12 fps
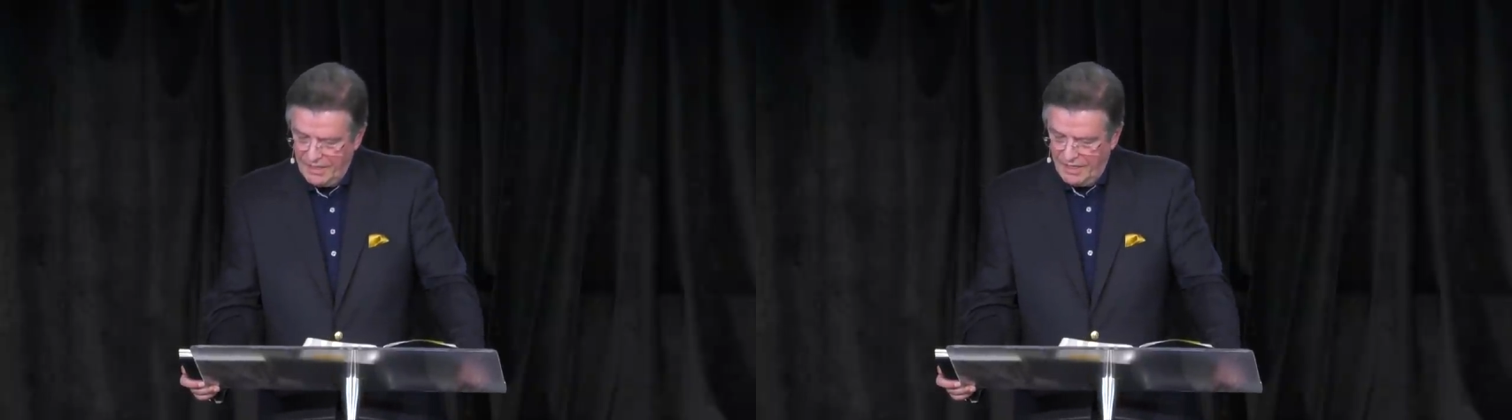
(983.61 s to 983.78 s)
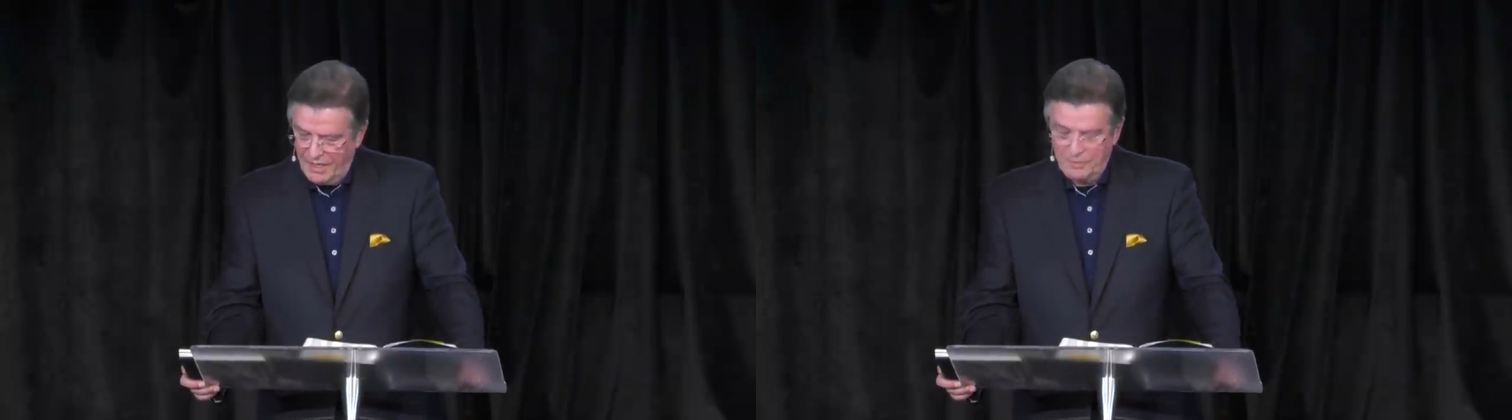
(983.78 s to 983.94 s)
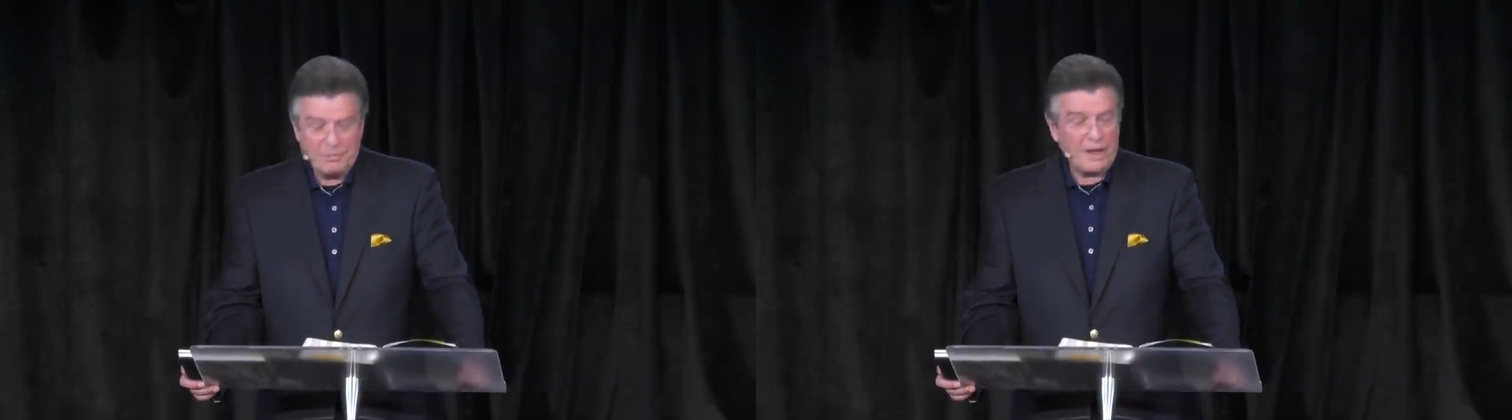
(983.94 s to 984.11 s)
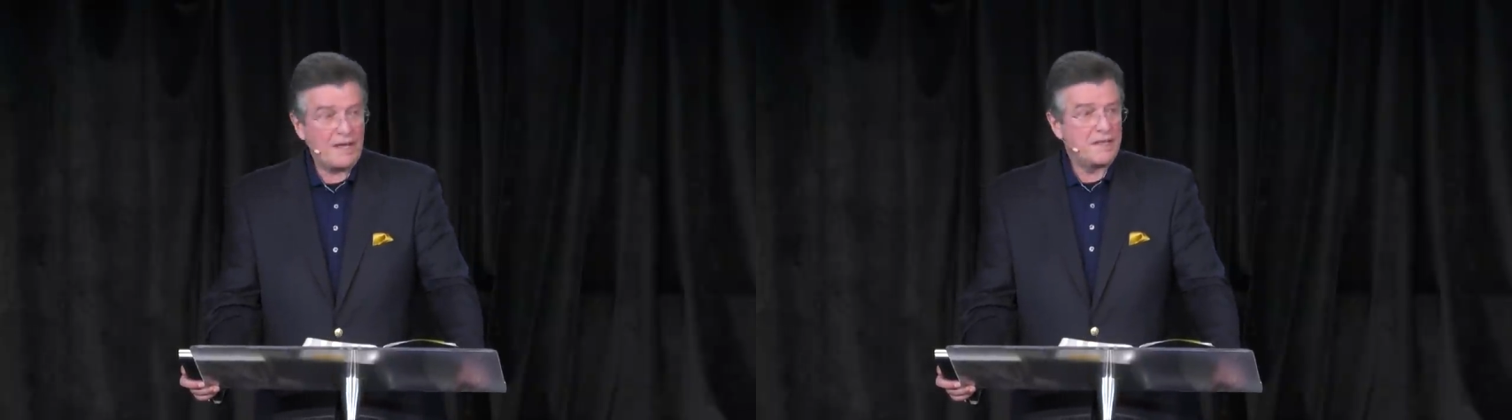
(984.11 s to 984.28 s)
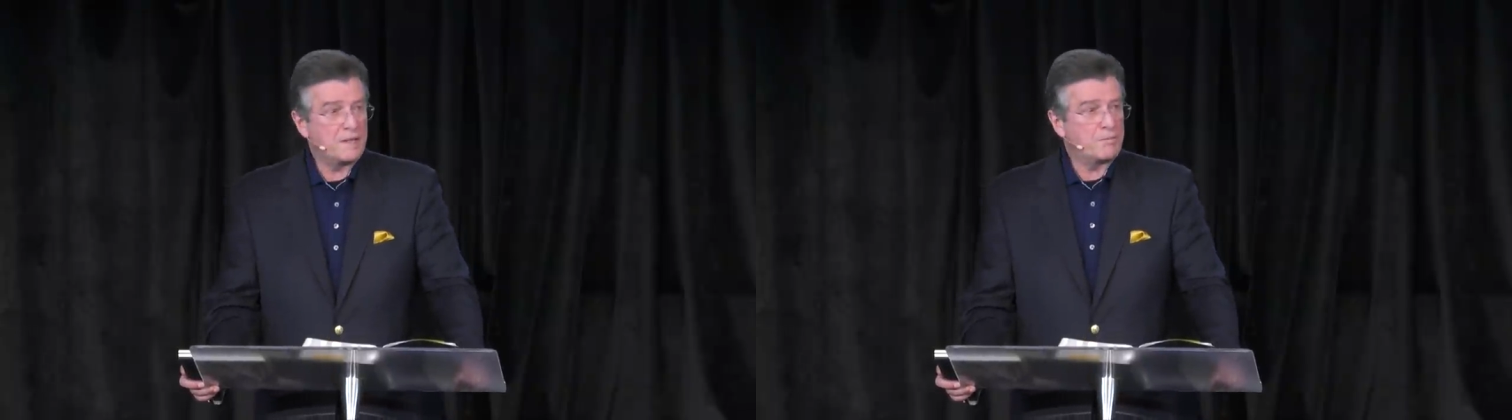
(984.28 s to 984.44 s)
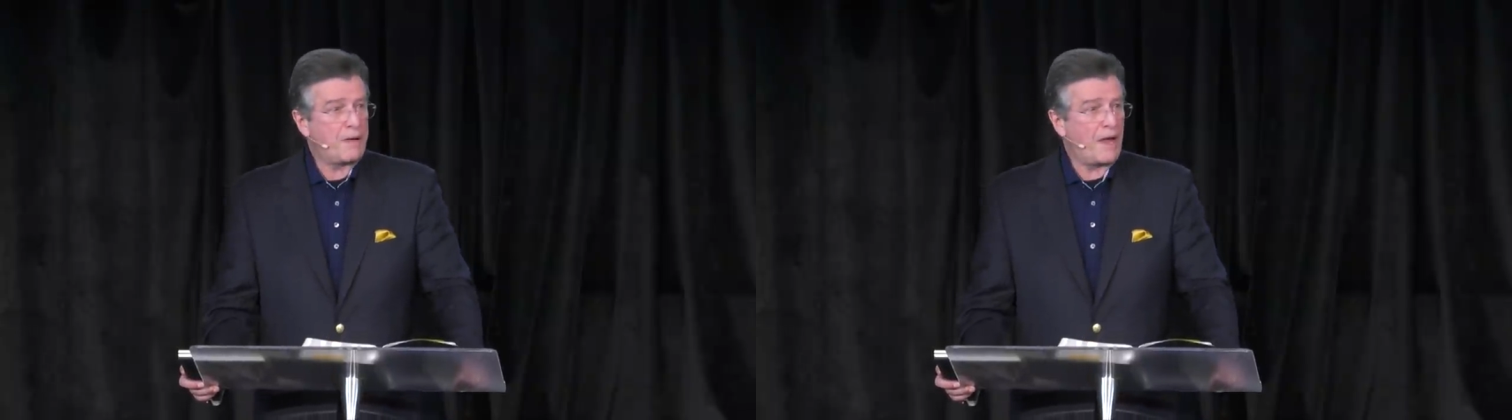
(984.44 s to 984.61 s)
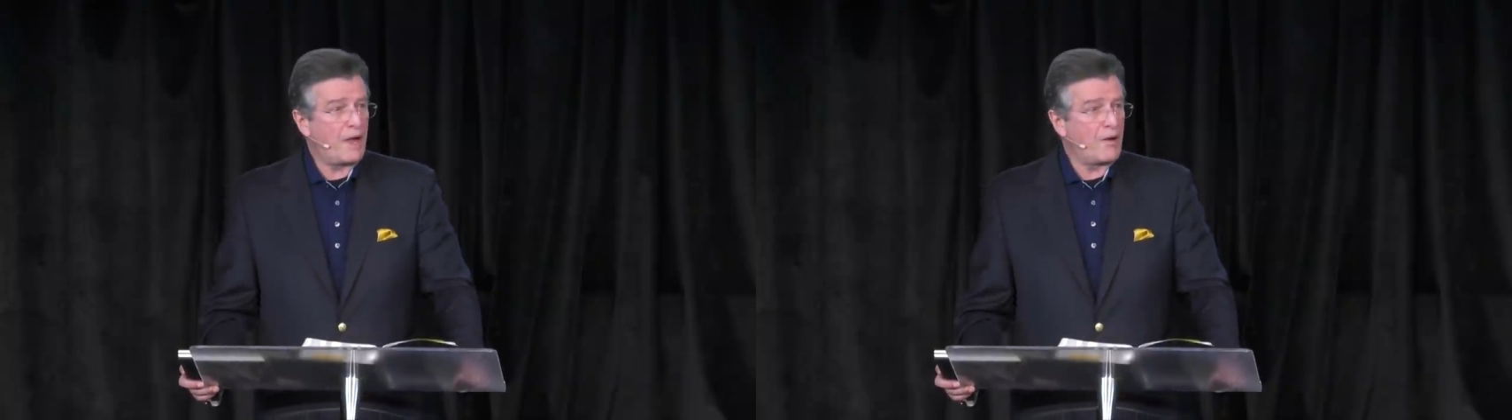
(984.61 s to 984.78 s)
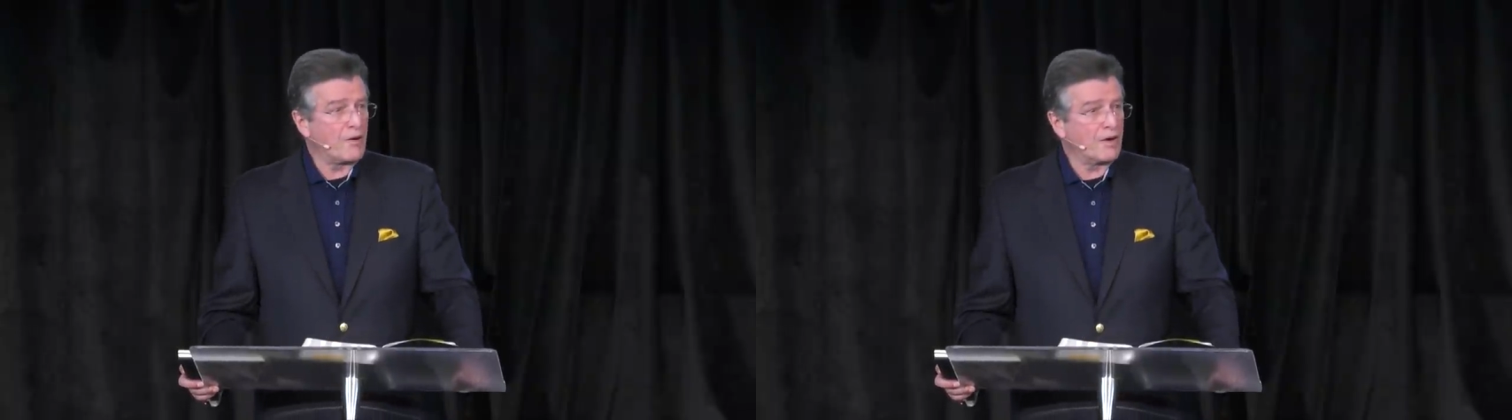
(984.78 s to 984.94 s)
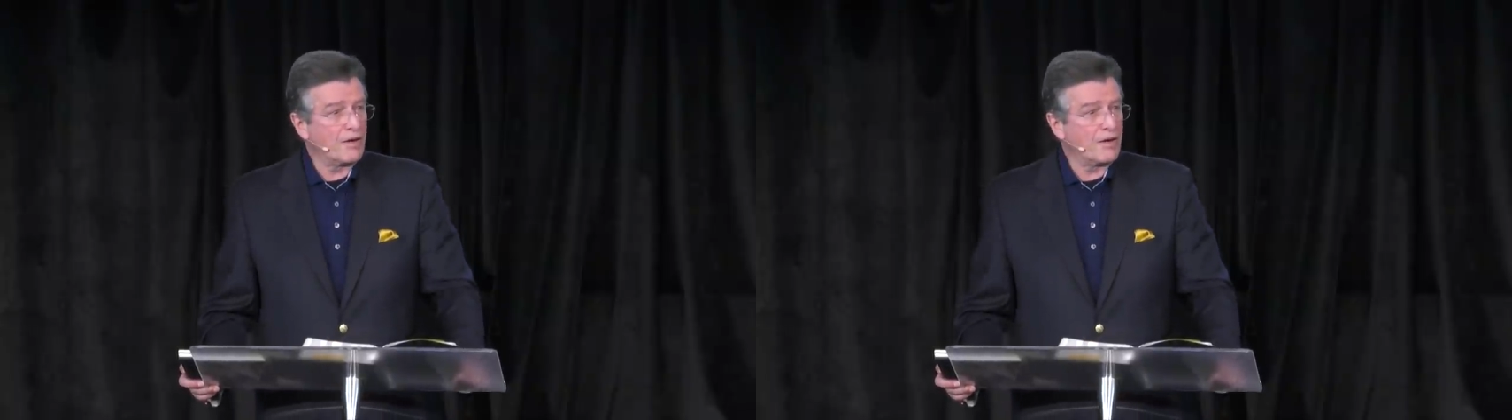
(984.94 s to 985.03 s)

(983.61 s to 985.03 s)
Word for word: and by the power